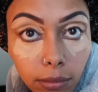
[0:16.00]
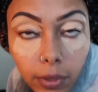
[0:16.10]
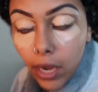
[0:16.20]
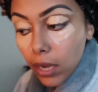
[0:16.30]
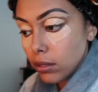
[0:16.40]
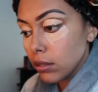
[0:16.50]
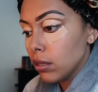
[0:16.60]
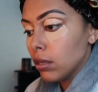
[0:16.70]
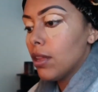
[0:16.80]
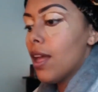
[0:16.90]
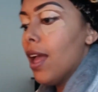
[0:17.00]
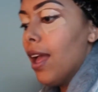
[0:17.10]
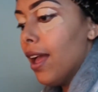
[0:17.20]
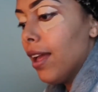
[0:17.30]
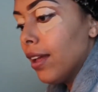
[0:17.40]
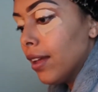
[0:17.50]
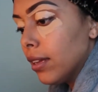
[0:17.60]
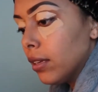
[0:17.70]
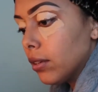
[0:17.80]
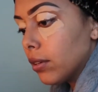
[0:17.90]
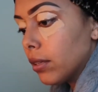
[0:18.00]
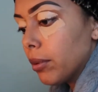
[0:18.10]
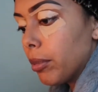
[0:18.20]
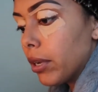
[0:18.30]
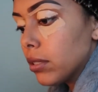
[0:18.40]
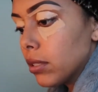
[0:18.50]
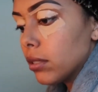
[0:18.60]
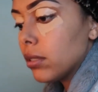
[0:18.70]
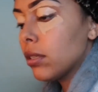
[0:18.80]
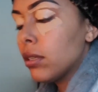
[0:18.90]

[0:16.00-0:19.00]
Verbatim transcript: Hey guys. Hold on, let me pause this.